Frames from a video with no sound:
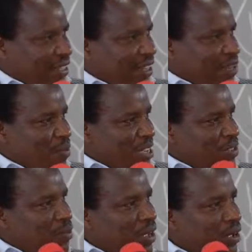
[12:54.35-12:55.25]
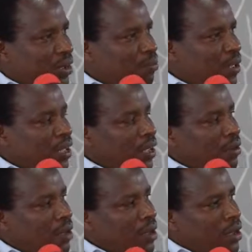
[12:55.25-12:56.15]
It must
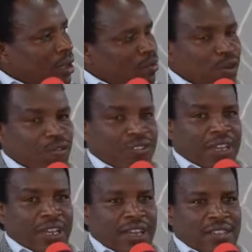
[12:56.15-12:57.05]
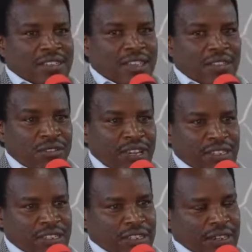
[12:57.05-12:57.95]
be moving as a
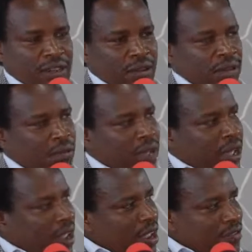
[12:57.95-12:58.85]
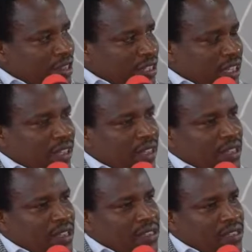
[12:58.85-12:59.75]
unit where everything
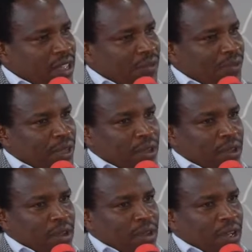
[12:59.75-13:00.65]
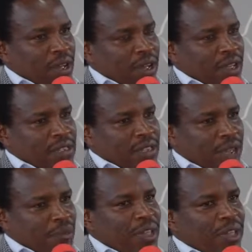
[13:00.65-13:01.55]
is
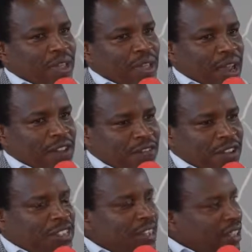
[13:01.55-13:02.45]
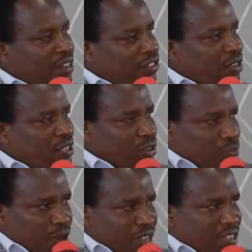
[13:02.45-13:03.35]
coming and fitting into its
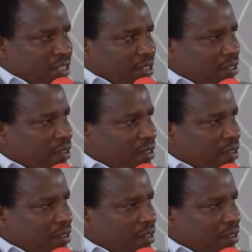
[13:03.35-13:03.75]
place.